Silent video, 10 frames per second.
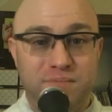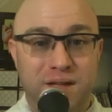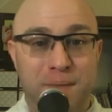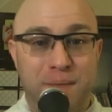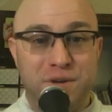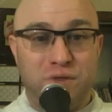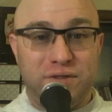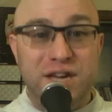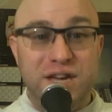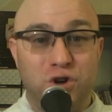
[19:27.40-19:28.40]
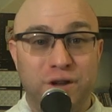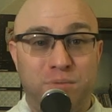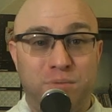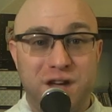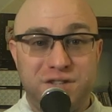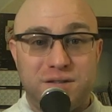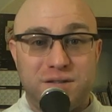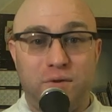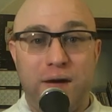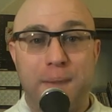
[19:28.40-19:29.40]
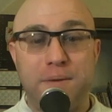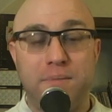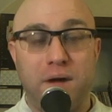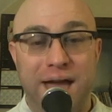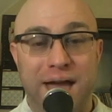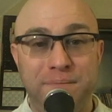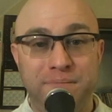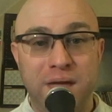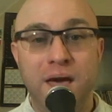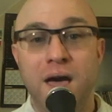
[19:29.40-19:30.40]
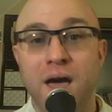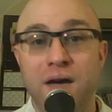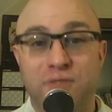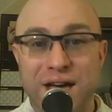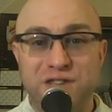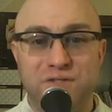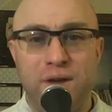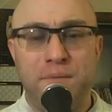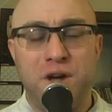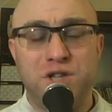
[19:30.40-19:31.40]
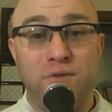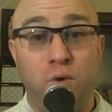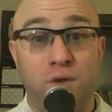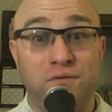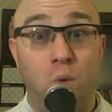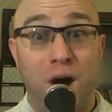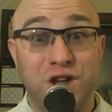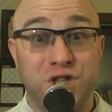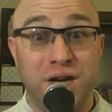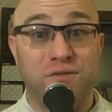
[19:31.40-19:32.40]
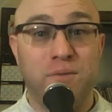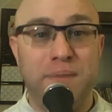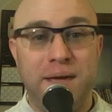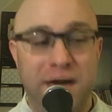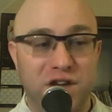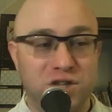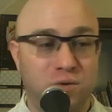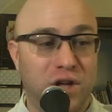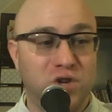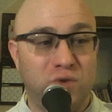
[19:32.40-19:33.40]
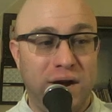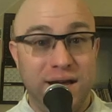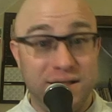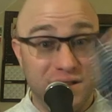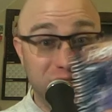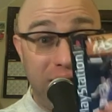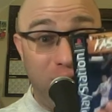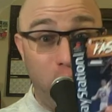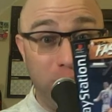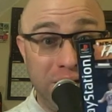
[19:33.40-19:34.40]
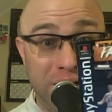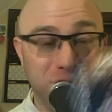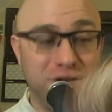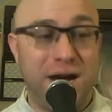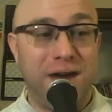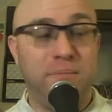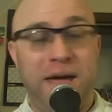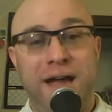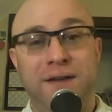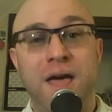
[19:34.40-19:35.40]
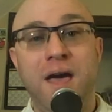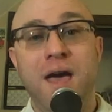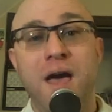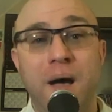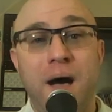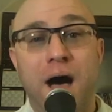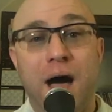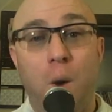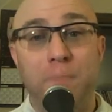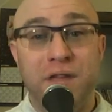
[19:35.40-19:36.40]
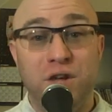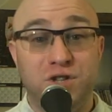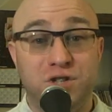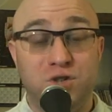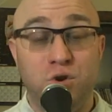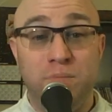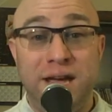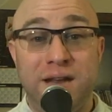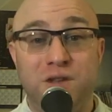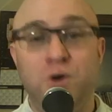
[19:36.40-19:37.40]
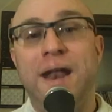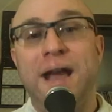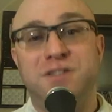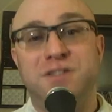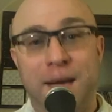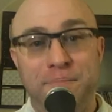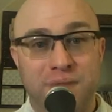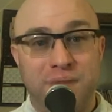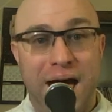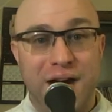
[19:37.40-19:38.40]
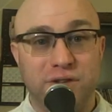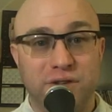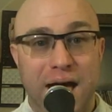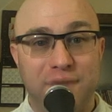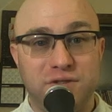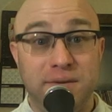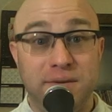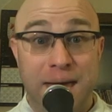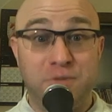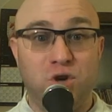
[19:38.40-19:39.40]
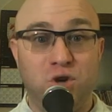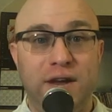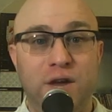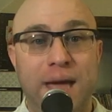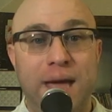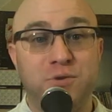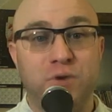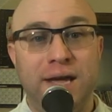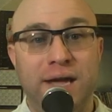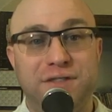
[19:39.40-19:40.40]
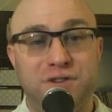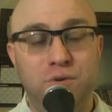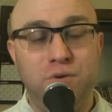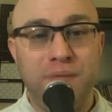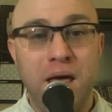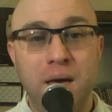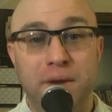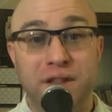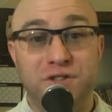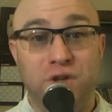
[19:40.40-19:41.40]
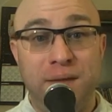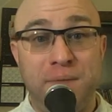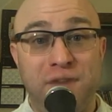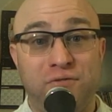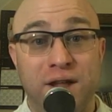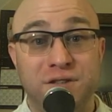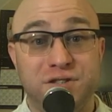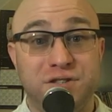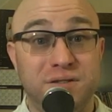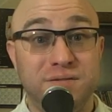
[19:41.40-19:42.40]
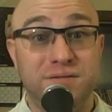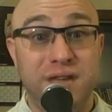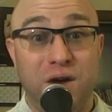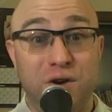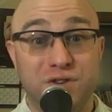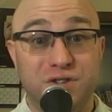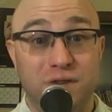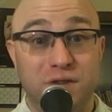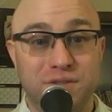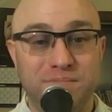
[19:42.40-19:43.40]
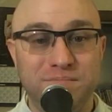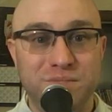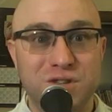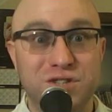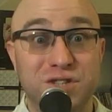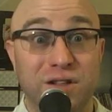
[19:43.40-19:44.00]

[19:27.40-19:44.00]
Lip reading: Got myself a t-shirt in the process. I'm very happy about that. Thanks very much, everyone, for watching and for being patient while I try and get this guy open. That was kind of a pain. I hope that you'll tune in next time. I actually have some game show video games we're going to get to. But until then, my friends, take care of yourselves. See